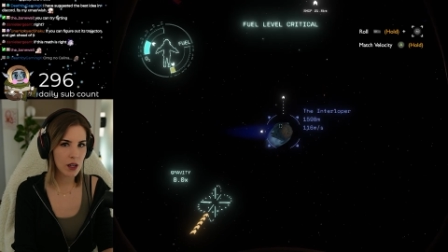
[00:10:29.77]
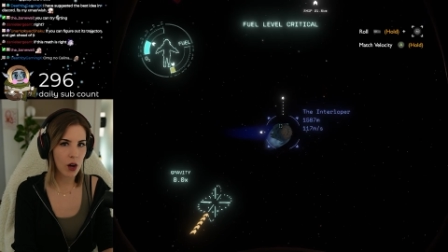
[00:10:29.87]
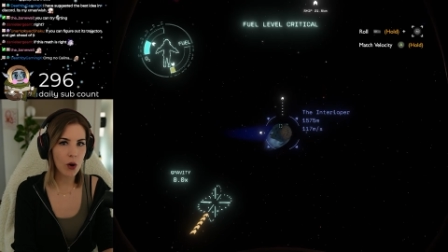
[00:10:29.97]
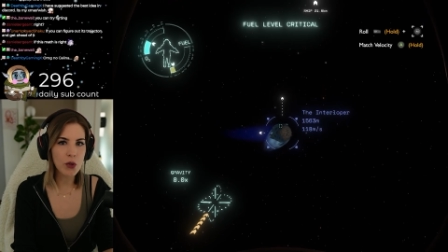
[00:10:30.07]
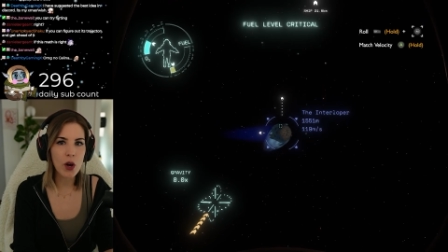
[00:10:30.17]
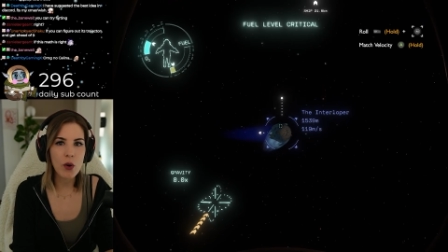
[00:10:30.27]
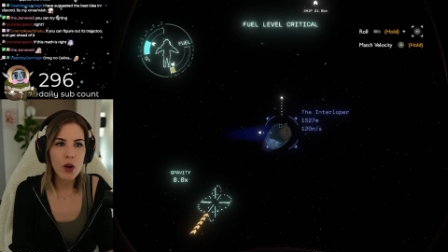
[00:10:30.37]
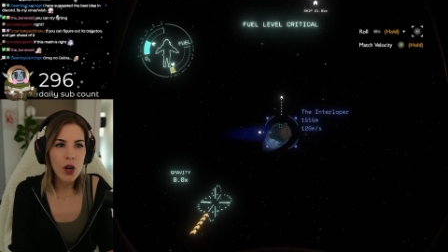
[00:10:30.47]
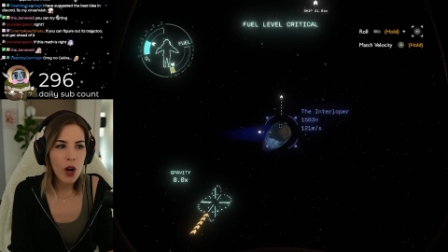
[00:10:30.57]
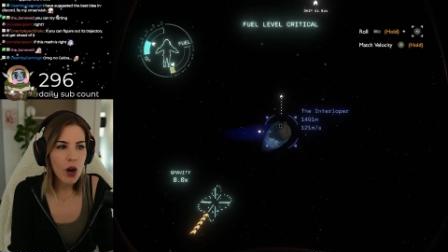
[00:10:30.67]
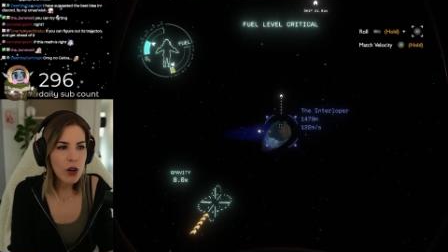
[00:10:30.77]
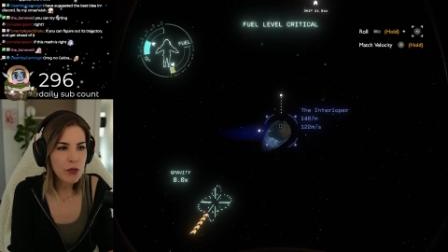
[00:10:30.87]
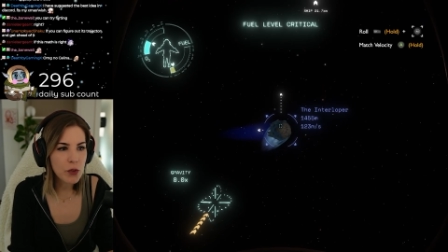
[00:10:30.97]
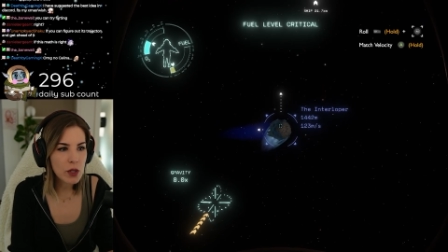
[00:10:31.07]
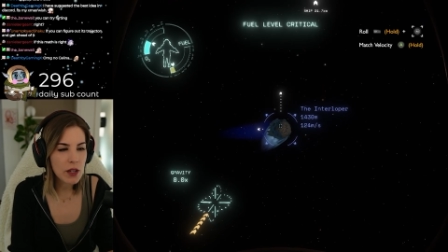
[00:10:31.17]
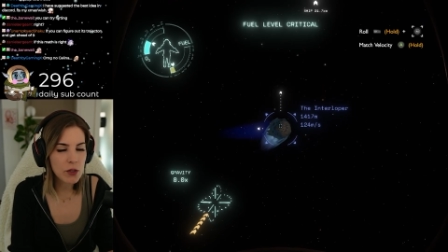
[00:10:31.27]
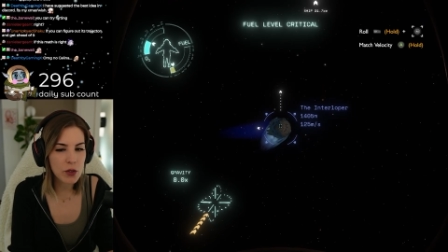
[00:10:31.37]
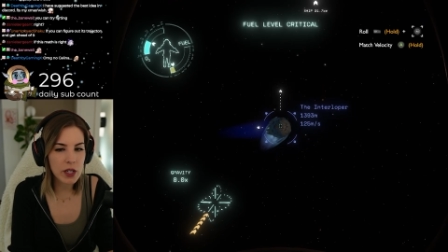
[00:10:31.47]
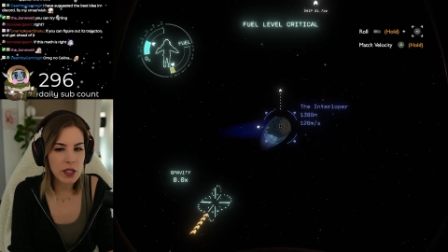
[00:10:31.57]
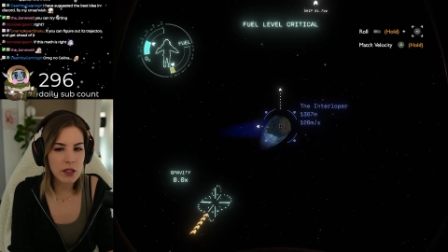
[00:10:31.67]
Oh no. Oh, fuel level
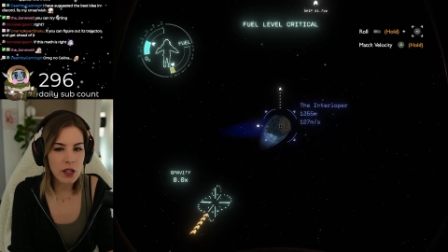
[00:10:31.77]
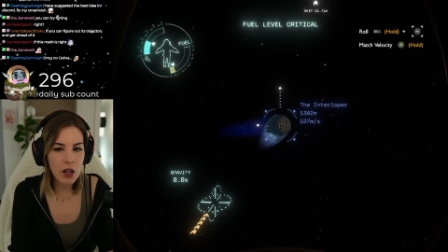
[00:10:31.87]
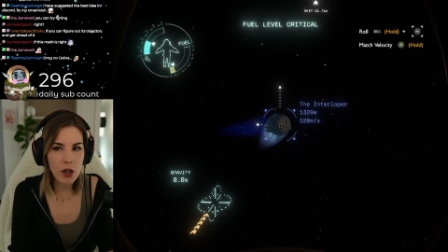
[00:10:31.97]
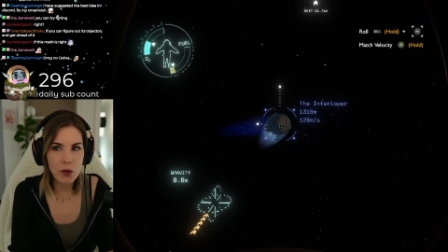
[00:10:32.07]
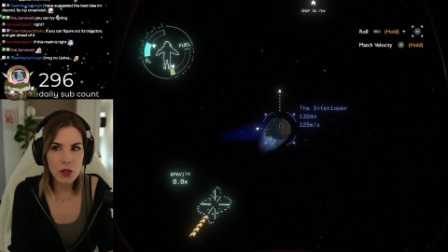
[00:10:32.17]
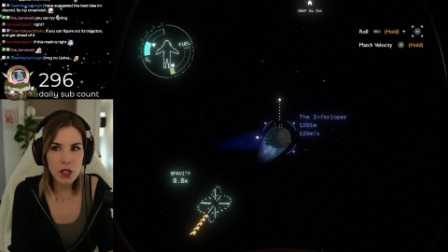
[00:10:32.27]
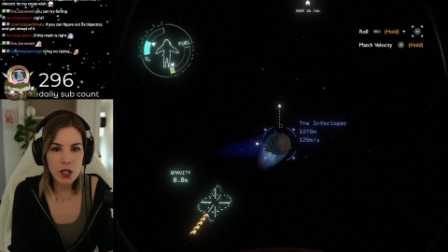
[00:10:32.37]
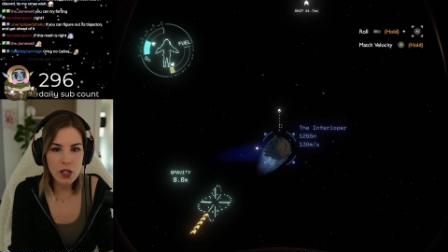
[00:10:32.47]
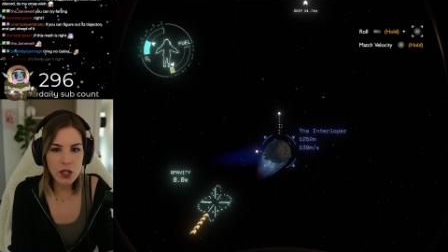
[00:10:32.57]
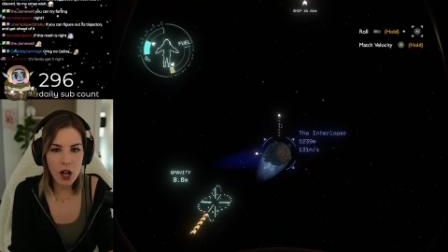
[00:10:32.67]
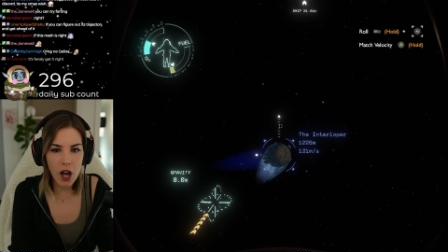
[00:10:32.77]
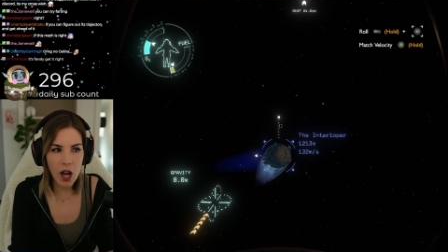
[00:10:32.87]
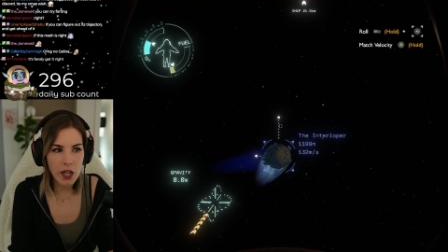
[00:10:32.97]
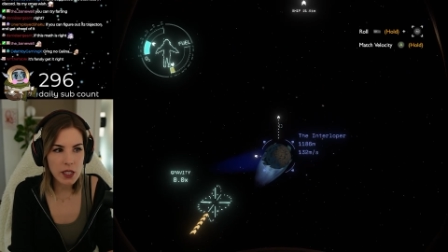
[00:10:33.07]
critical. Oh, god.